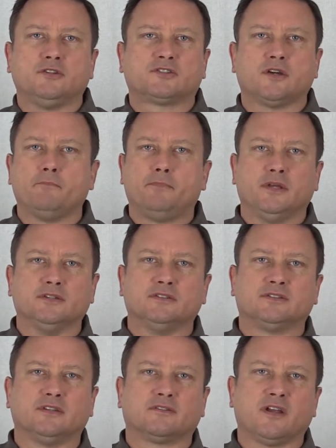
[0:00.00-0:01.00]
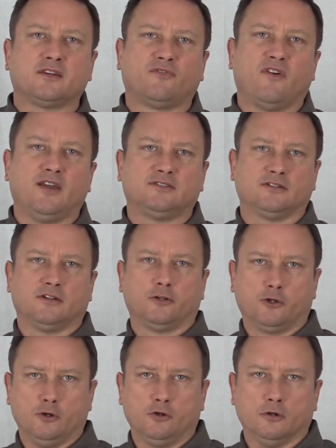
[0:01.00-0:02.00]
Some businesses, let's face it,
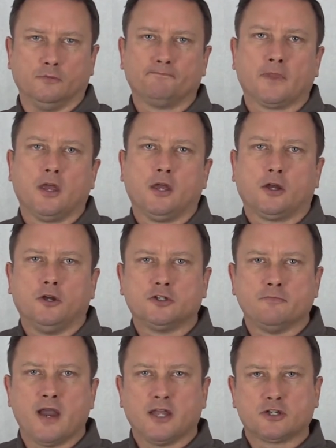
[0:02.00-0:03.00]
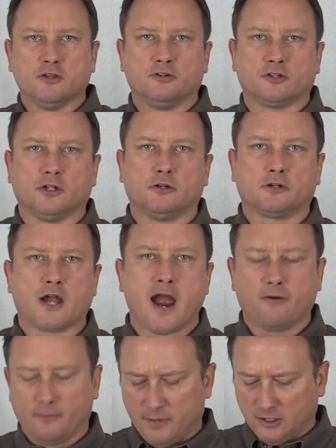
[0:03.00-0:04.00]
Google. Could you imagine there's a little
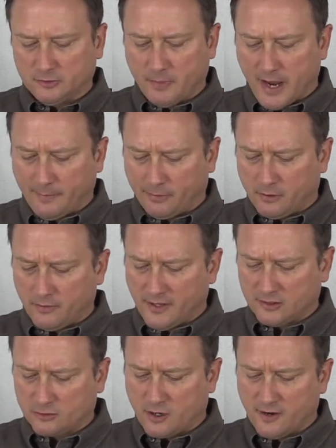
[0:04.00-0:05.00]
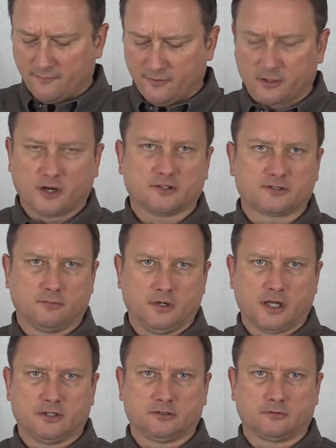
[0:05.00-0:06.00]
guy with a piece of paper that's trying to figure out,
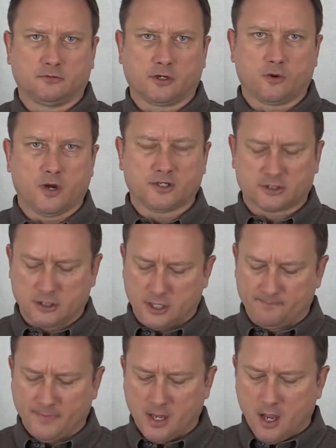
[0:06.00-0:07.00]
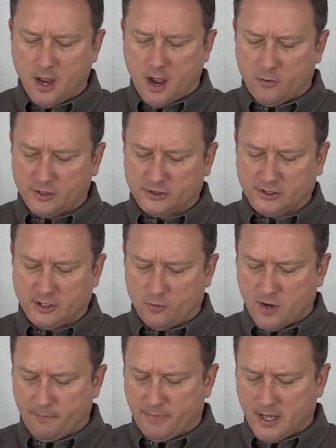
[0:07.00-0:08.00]
someone gets a request, I want to see a
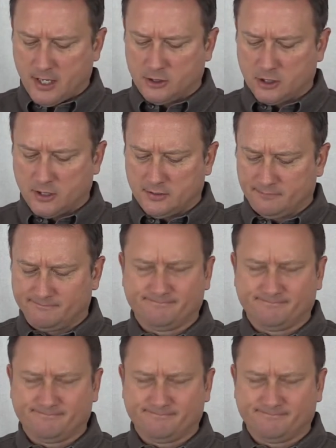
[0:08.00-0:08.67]
web page on,